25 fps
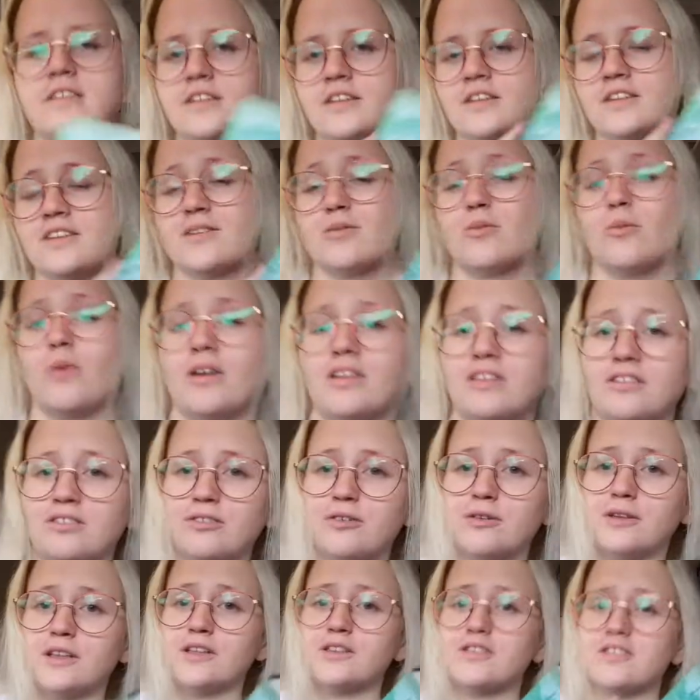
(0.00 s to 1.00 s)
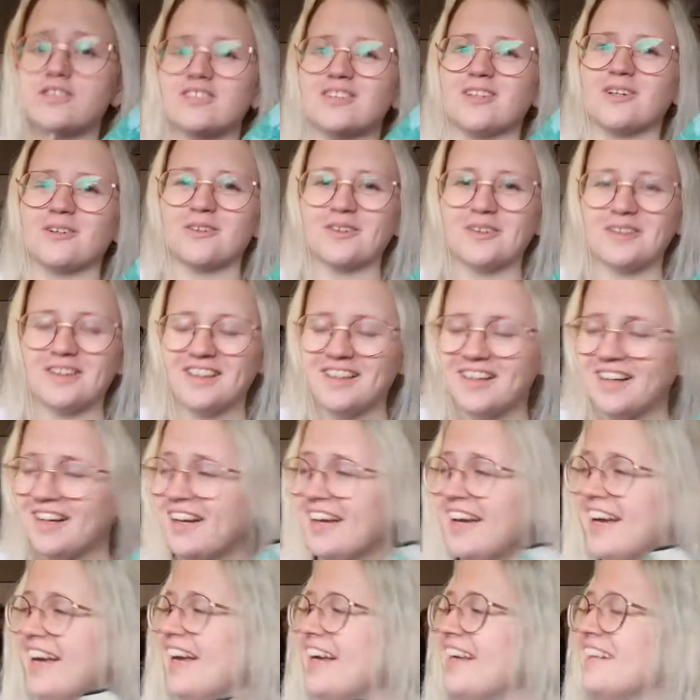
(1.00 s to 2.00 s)
It's wonderful. It's so
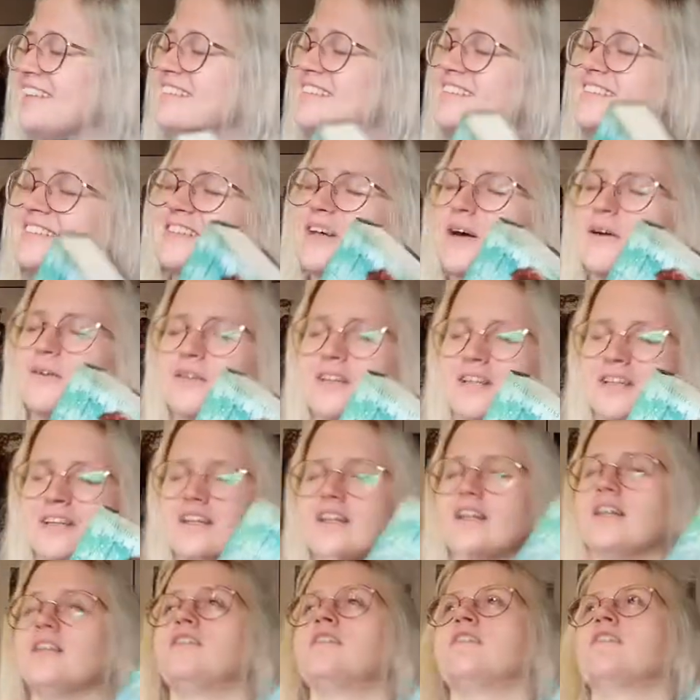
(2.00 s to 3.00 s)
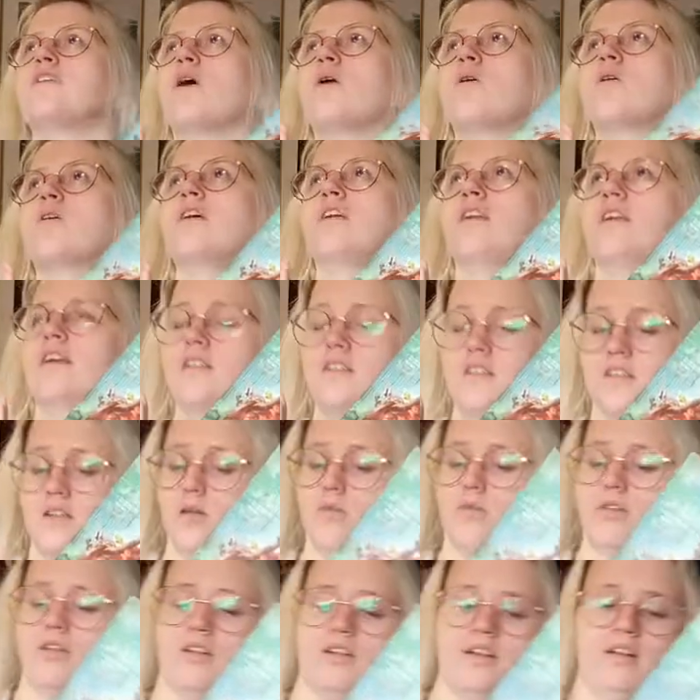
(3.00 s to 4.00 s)
good. It's so good. It's so good. It's so
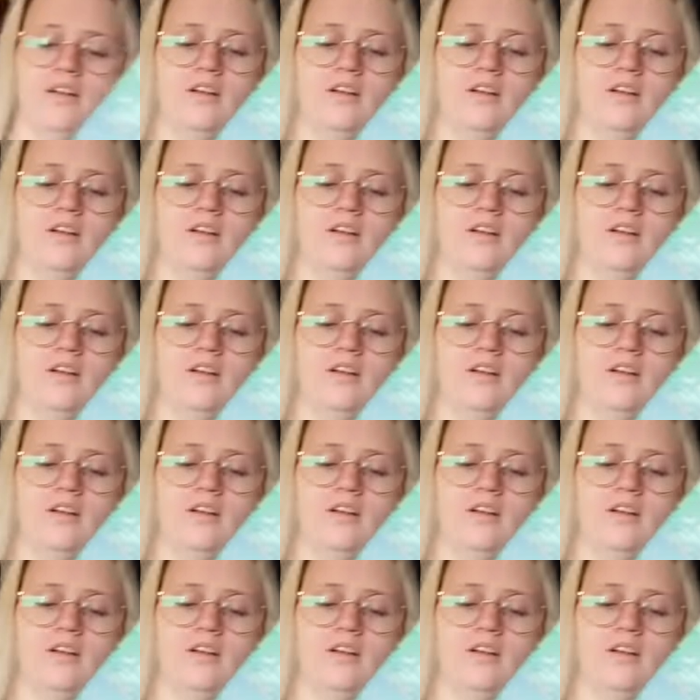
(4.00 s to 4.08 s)
good.